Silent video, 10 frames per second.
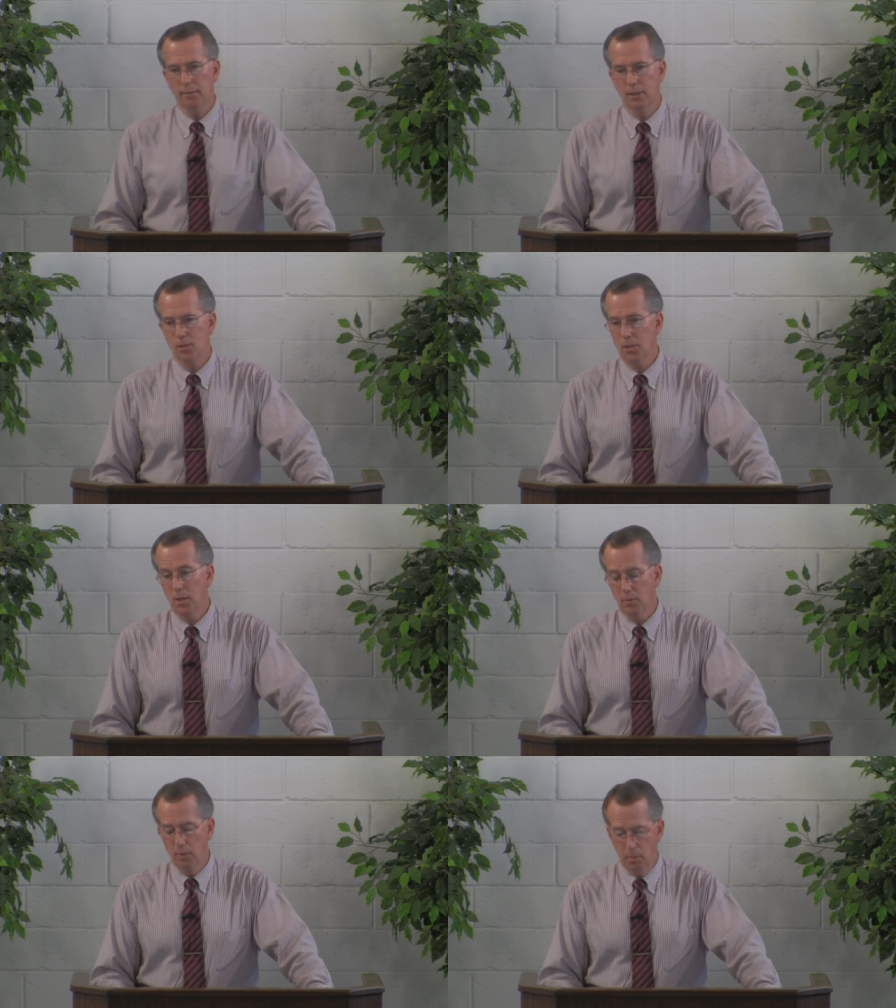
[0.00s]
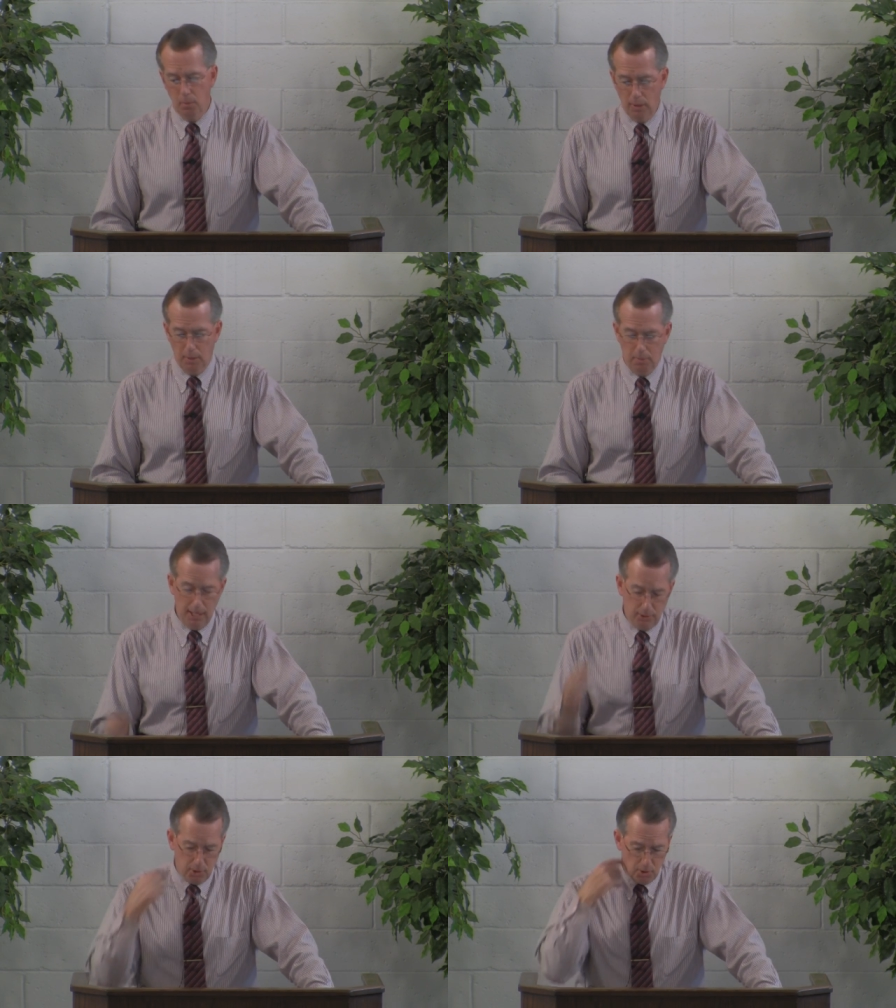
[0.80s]
Here's another very pointed
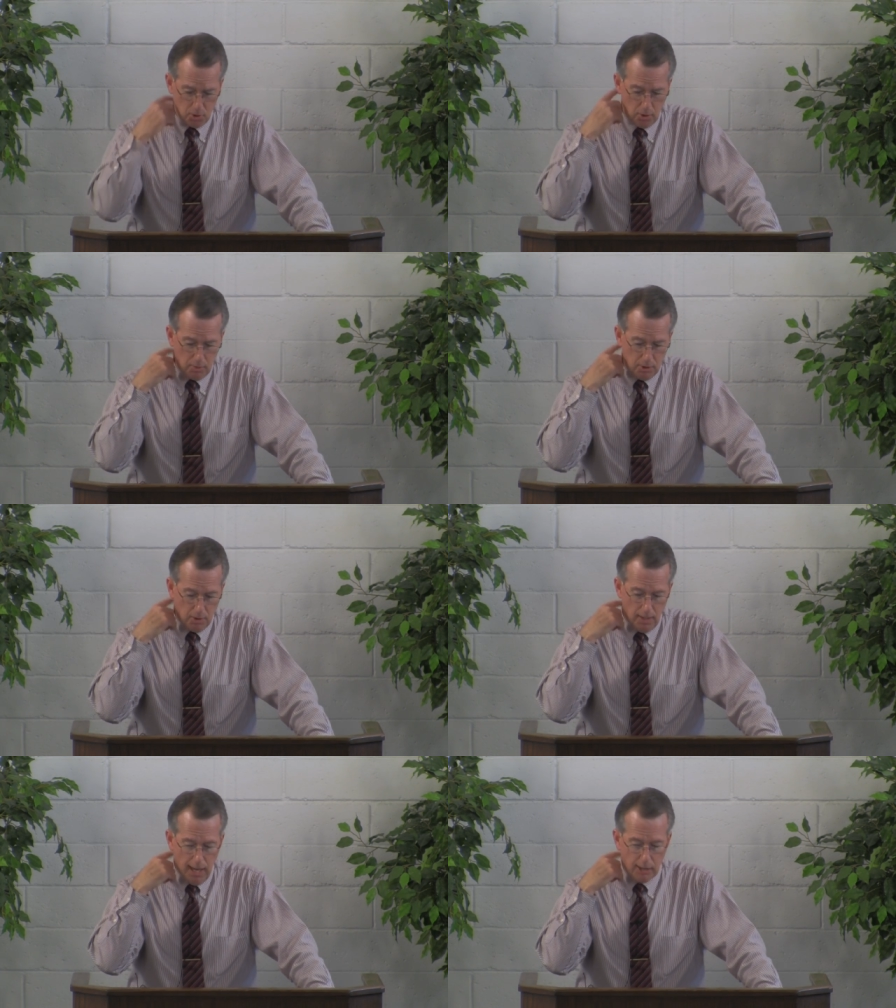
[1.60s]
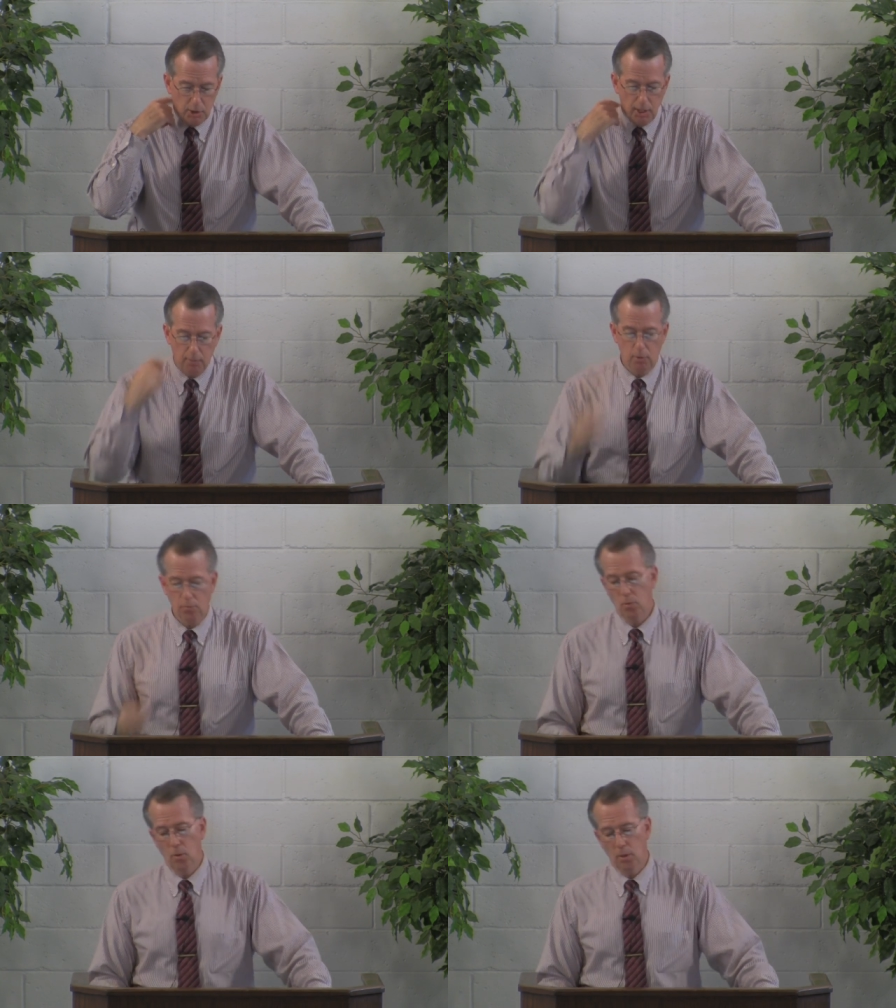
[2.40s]
passage in Scripture, Acts chapter
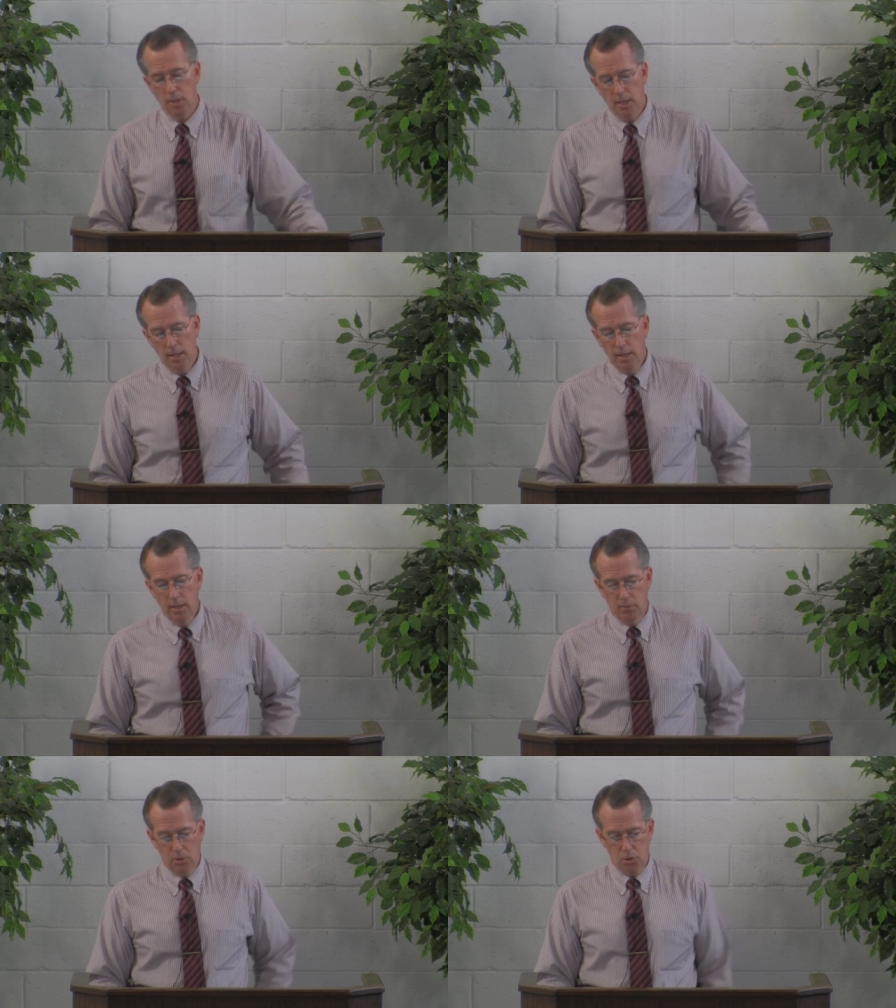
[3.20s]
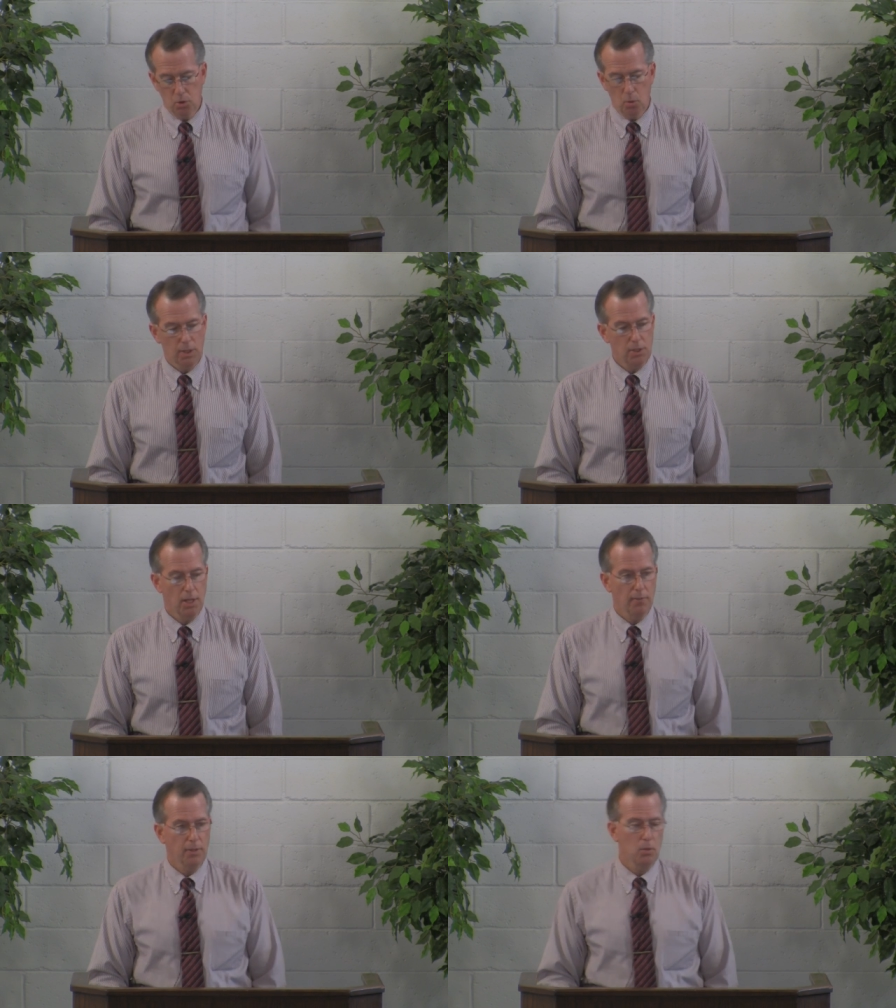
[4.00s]
4, verses
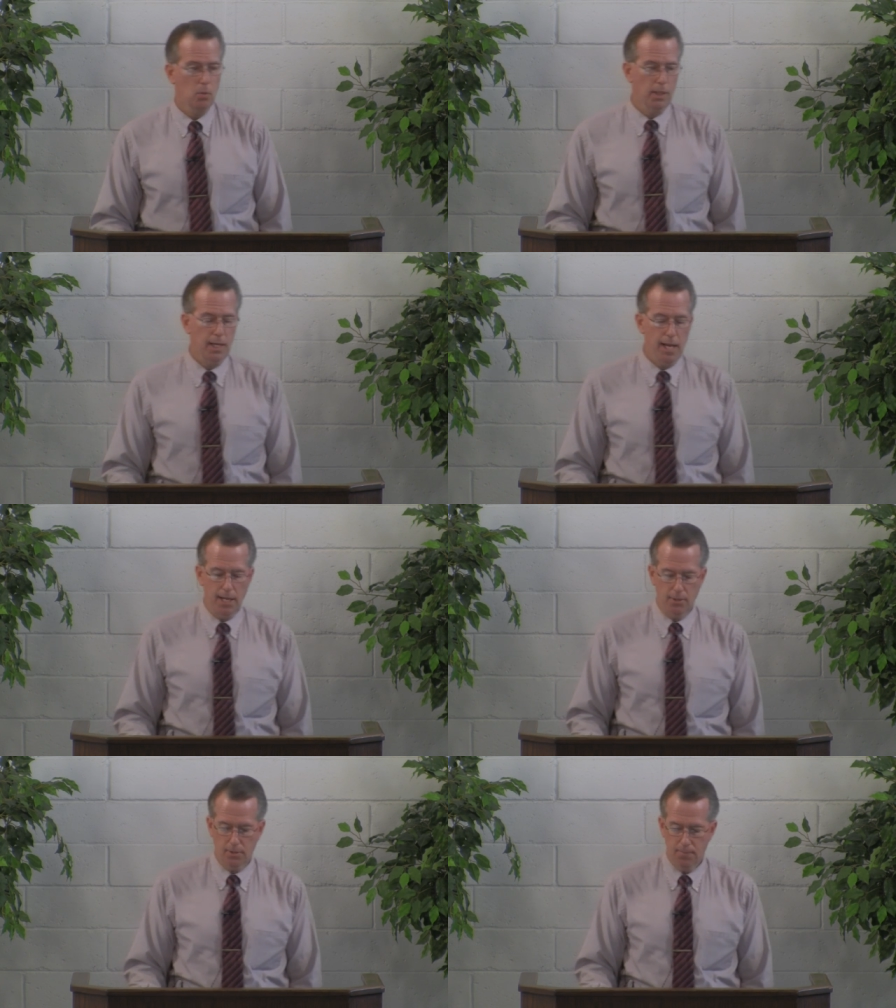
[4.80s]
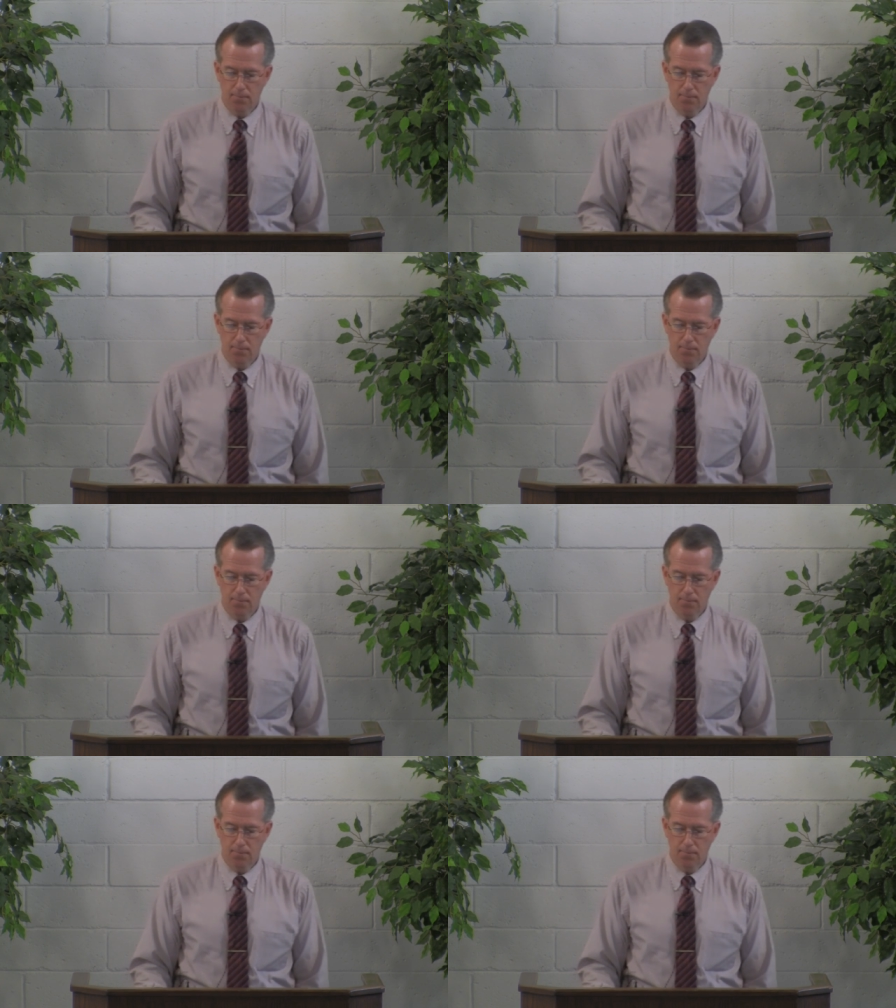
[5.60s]
27 and 28.